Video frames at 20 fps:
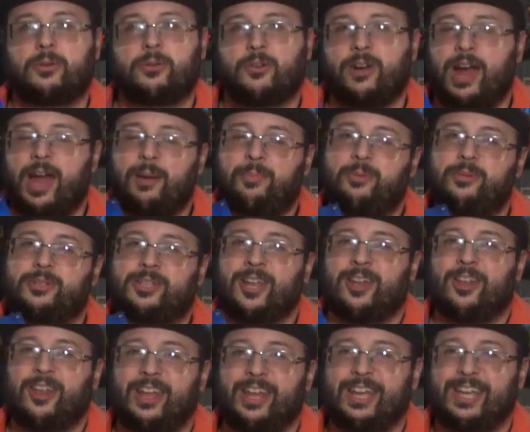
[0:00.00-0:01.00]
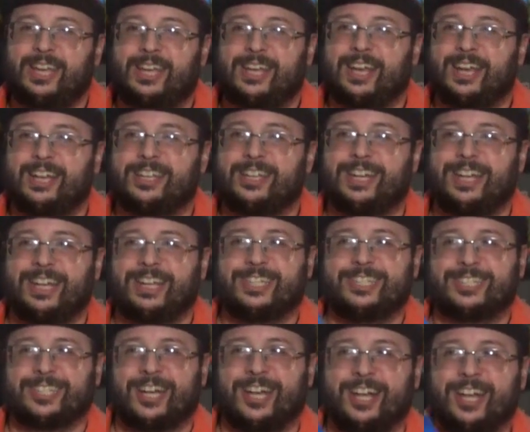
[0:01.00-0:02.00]
crap who's like a
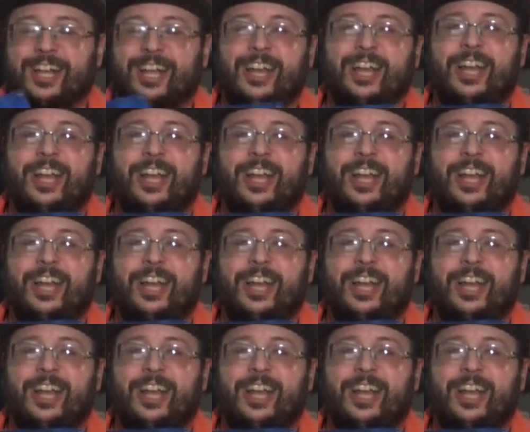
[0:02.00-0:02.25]
ninja.